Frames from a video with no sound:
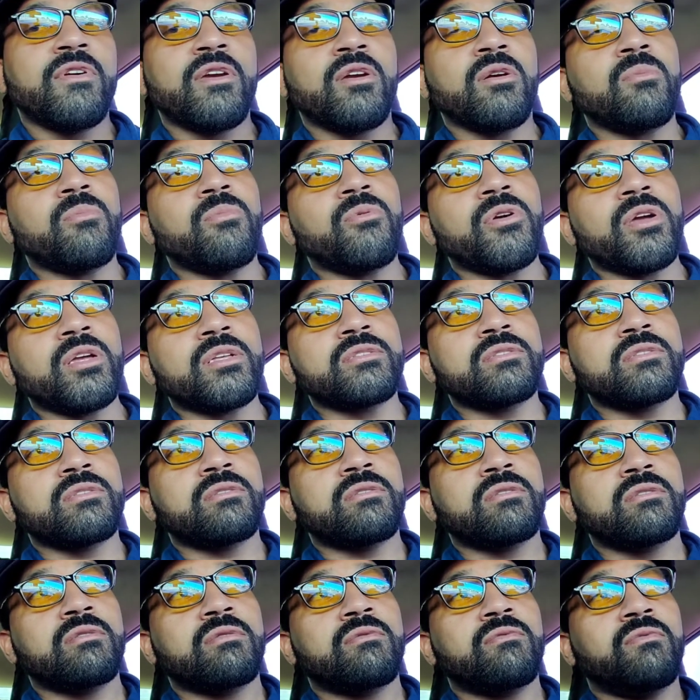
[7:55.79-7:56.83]

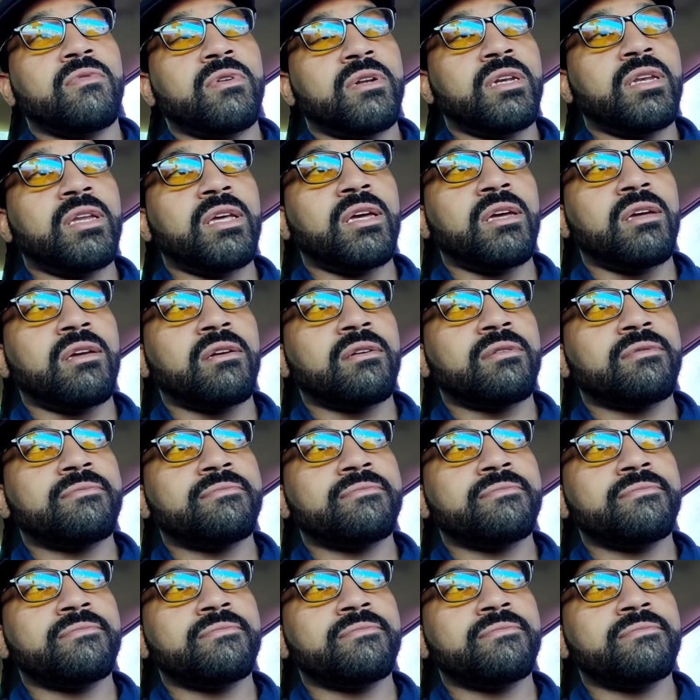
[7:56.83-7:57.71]
fingerprints one day.